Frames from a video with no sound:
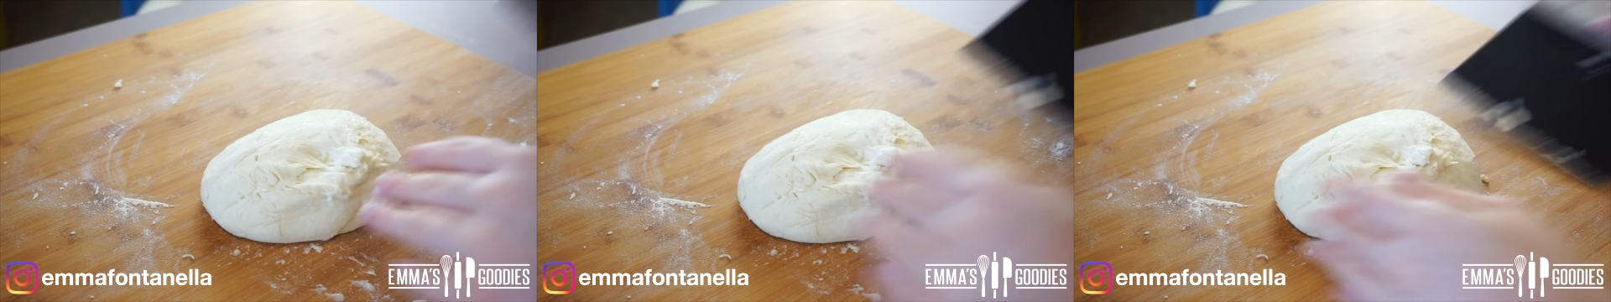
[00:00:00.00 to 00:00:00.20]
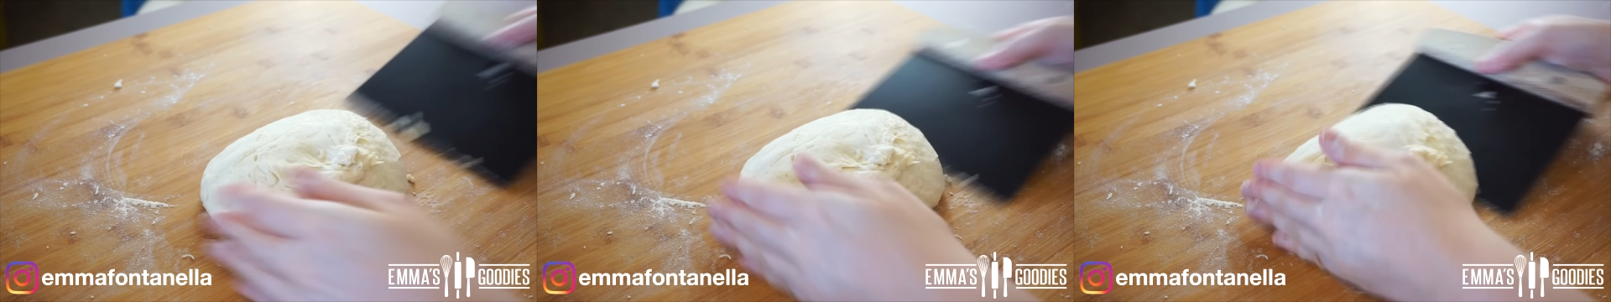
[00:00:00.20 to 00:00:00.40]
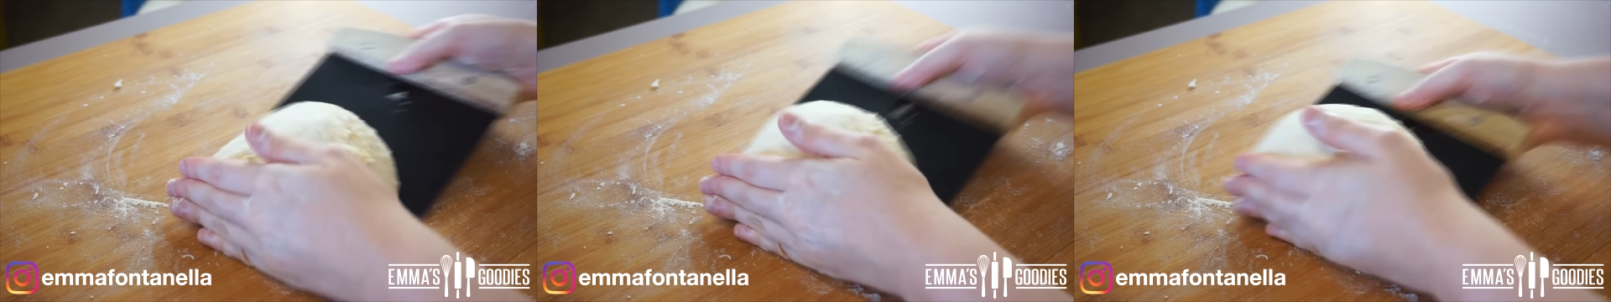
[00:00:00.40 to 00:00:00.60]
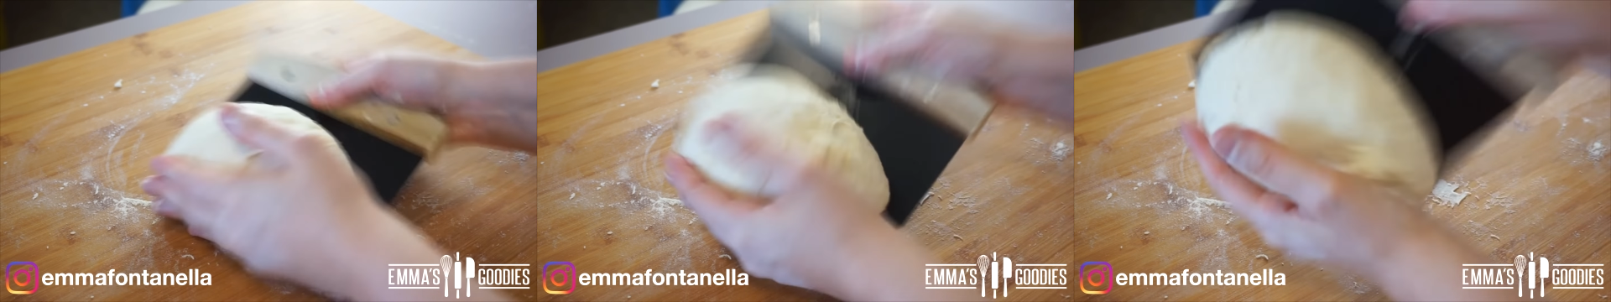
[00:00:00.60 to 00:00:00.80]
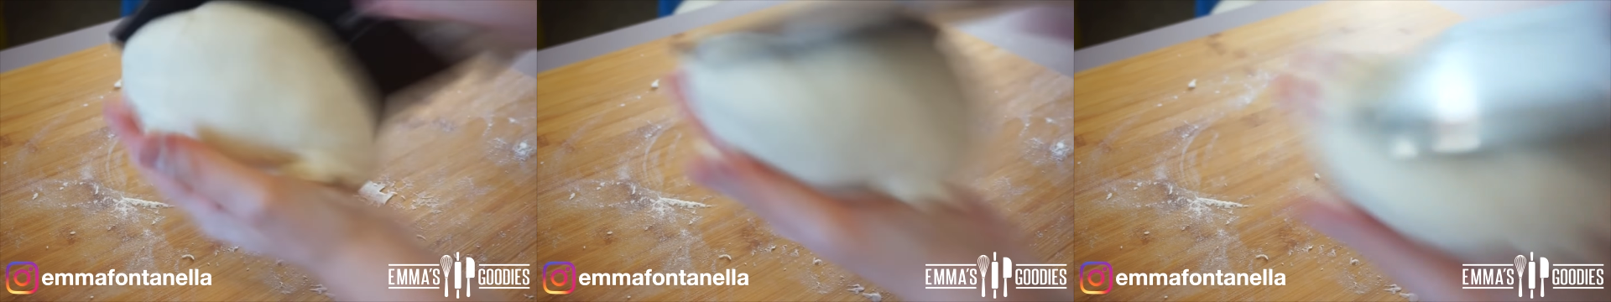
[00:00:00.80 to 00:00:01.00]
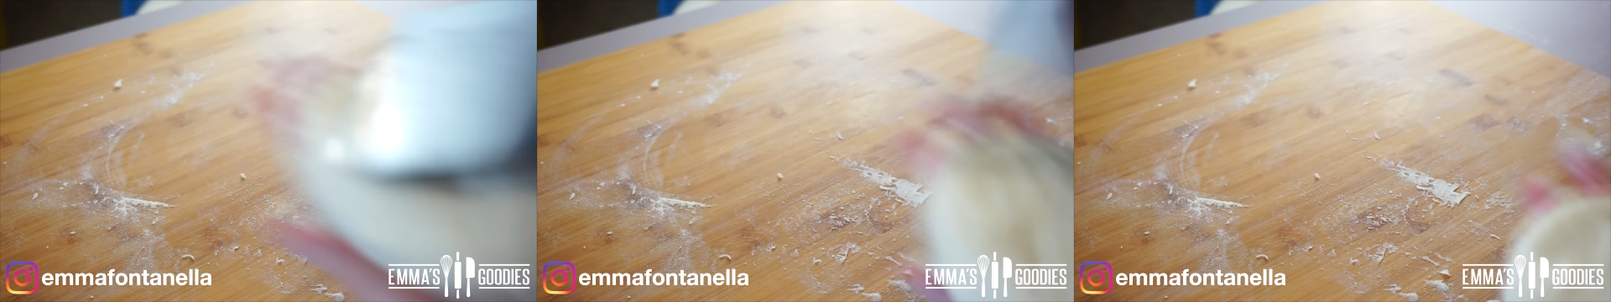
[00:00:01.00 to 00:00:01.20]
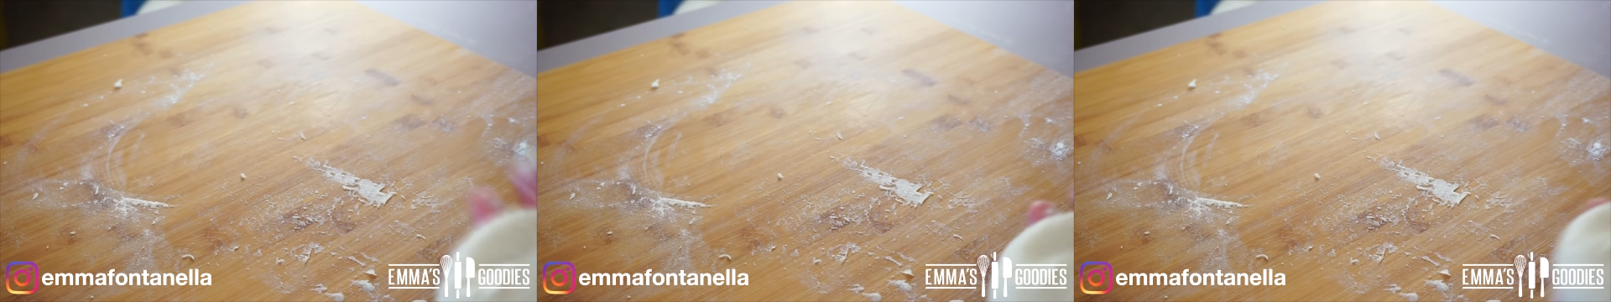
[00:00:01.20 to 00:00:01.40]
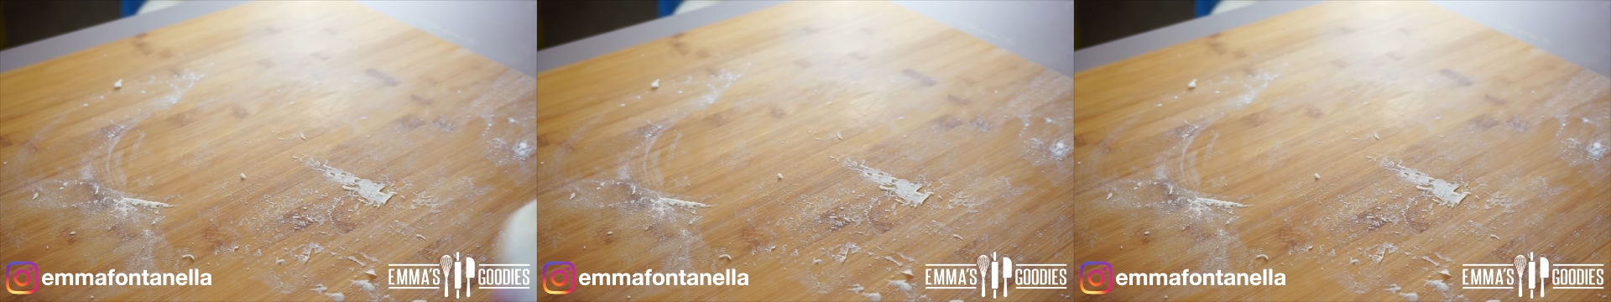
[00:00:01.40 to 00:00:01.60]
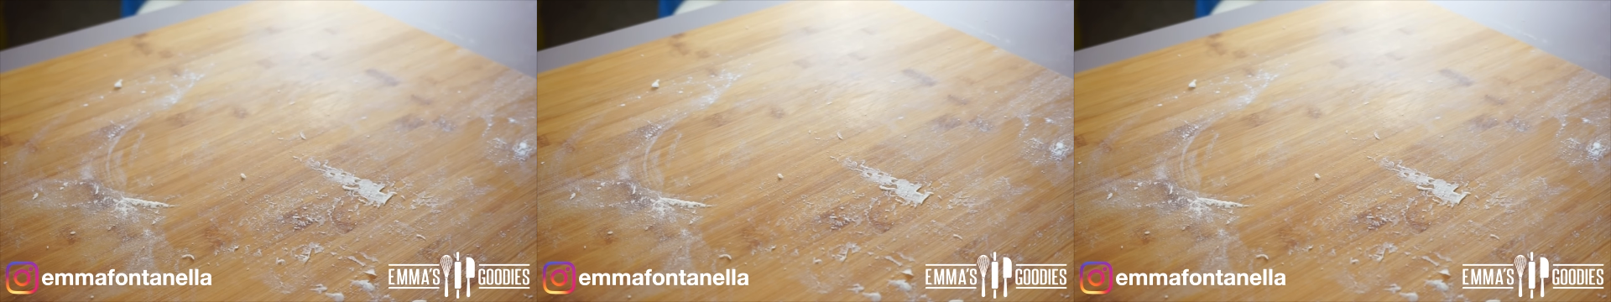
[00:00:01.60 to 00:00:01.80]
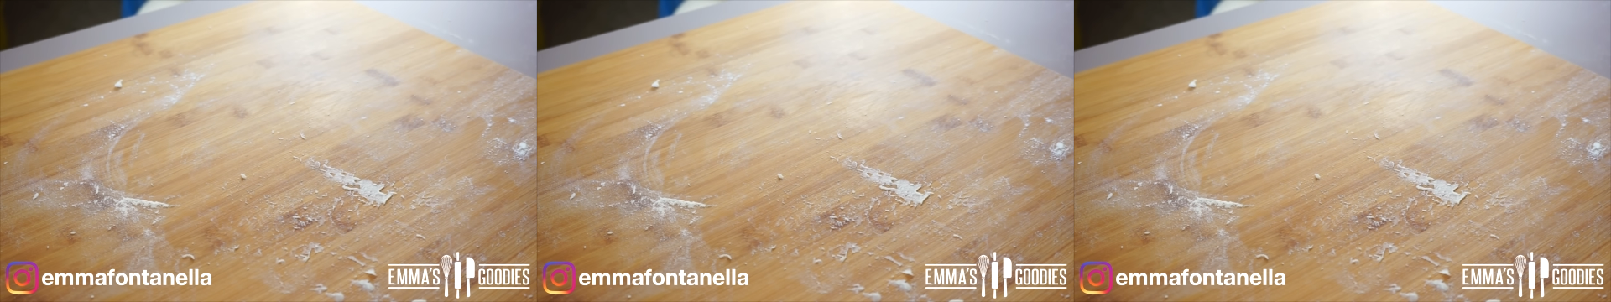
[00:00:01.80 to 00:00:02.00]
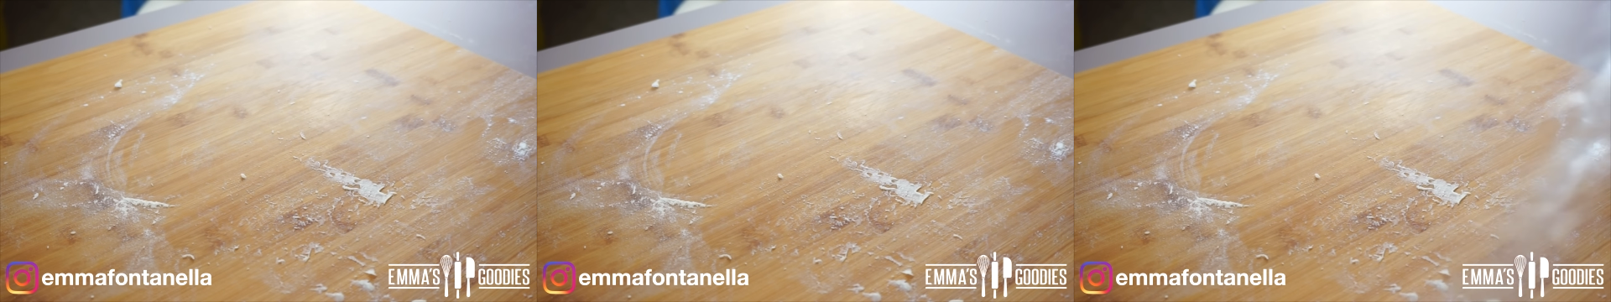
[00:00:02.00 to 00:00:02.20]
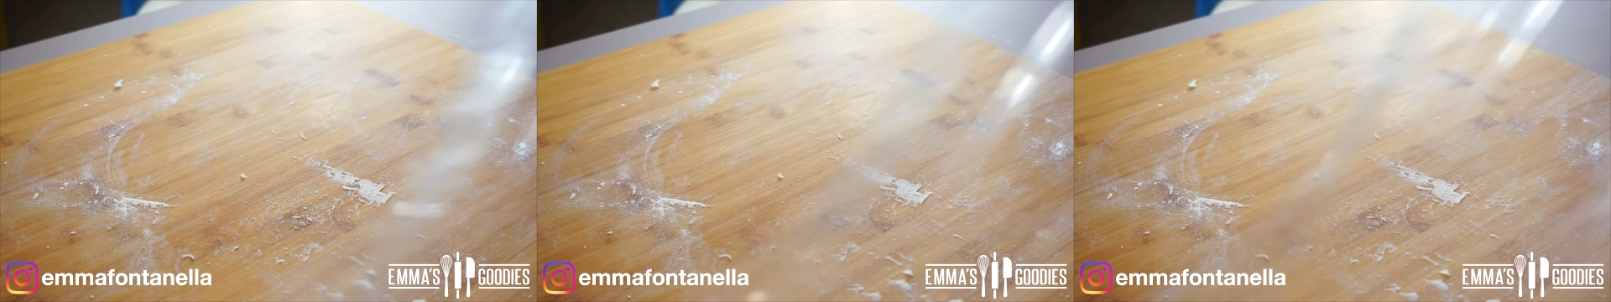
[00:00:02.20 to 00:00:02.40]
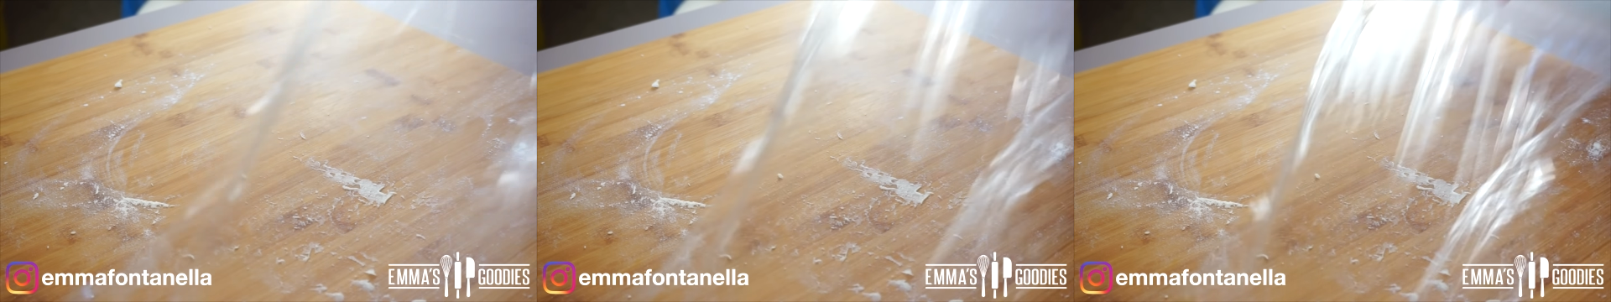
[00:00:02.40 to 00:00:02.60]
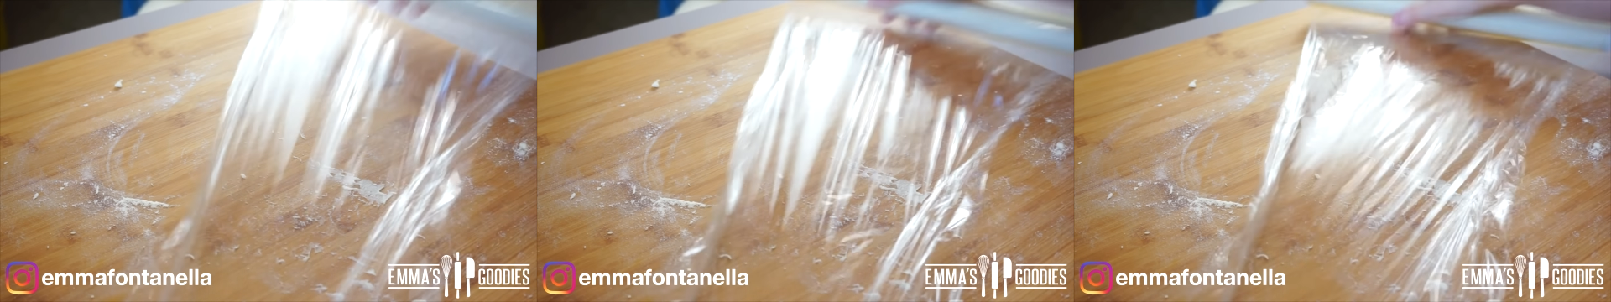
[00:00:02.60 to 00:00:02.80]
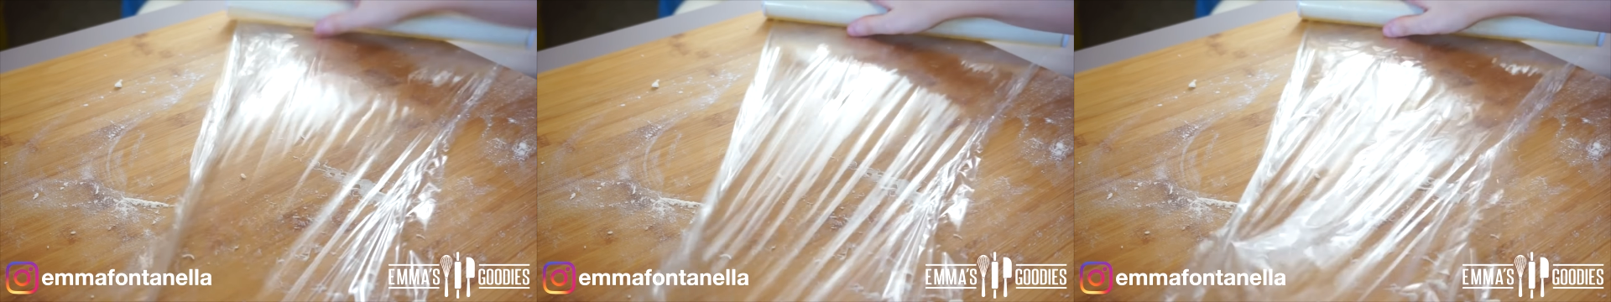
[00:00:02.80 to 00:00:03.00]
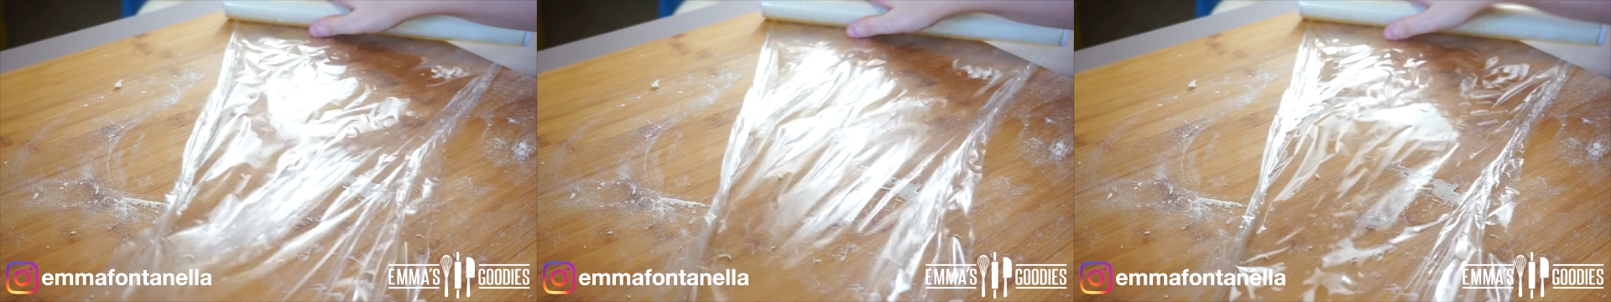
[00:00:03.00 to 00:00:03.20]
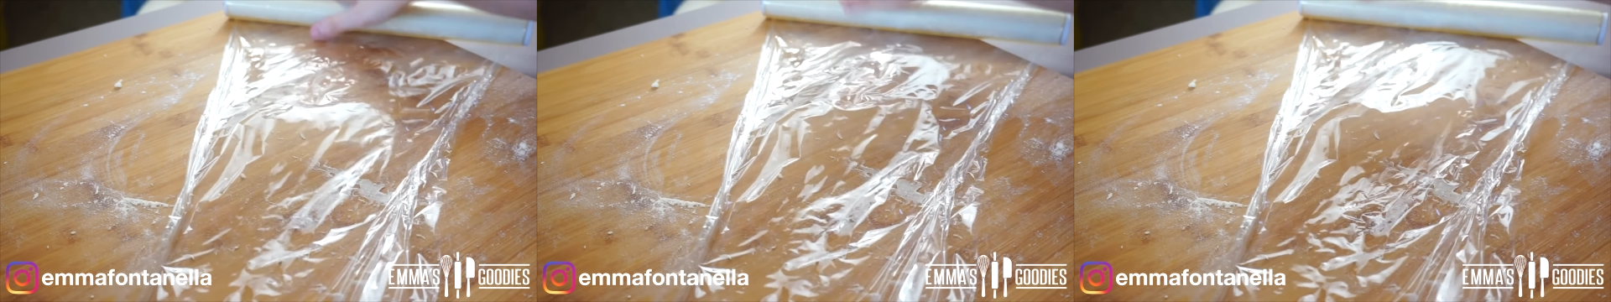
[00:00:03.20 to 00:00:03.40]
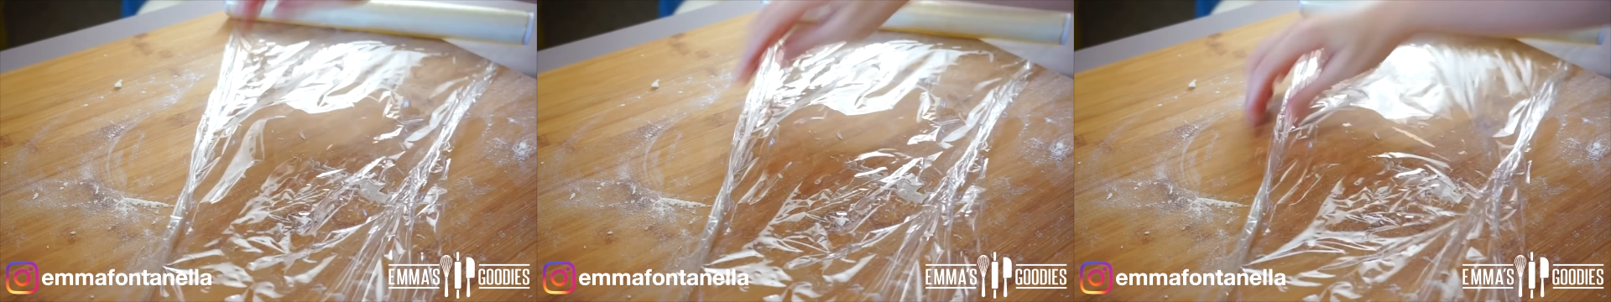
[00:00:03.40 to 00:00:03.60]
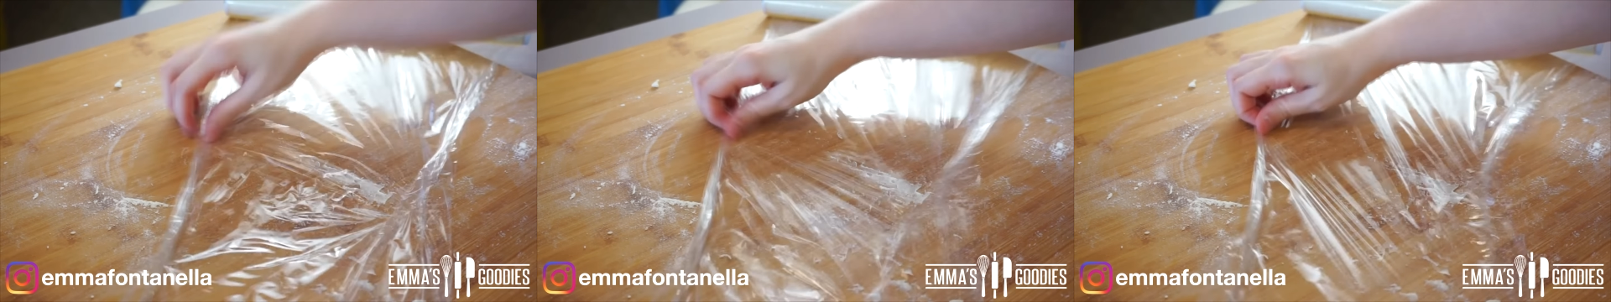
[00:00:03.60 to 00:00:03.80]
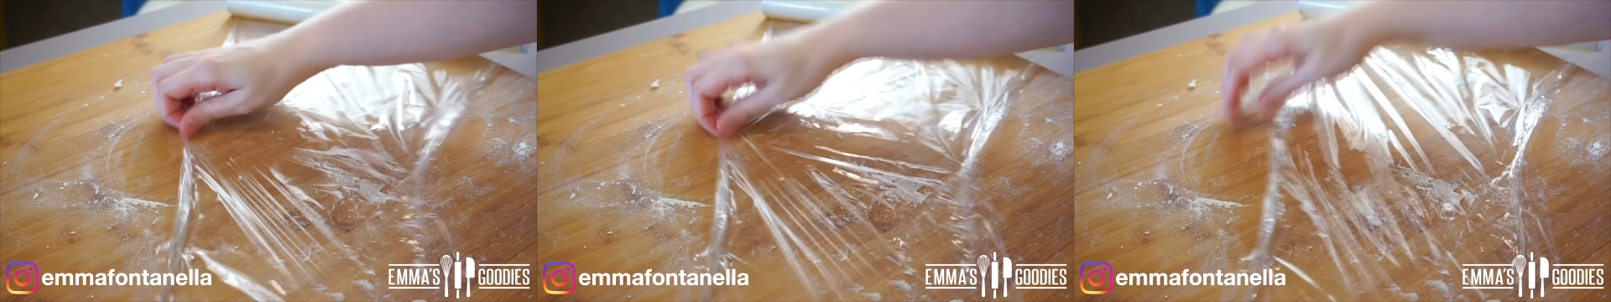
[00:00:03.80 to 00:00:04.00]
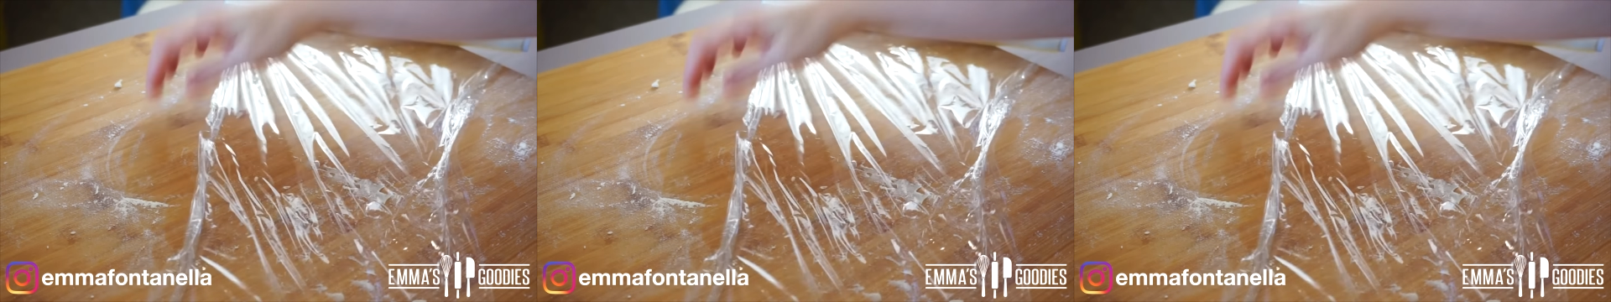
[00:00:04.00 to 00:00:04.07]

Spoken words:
Nobody's mouth can be seen.